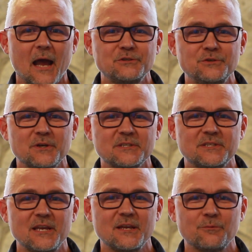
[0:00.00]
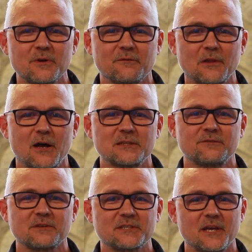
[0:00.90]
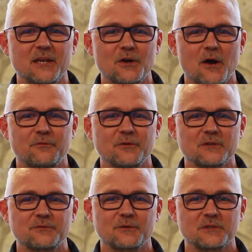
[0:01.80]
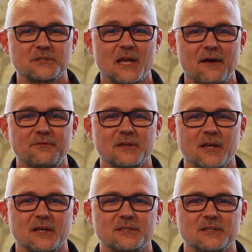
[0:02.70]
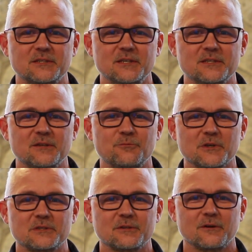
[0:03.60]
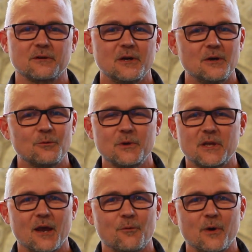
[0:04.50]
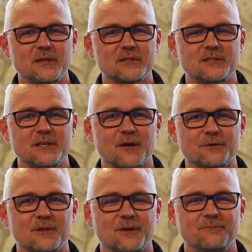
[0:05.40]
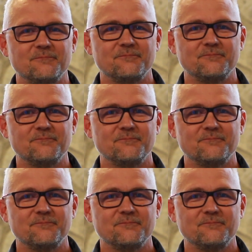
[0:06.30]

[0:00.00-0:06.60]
As you can see, we have lots of exciting offerings for our staff and guests this season in Whistler. We can't wait to see you out there.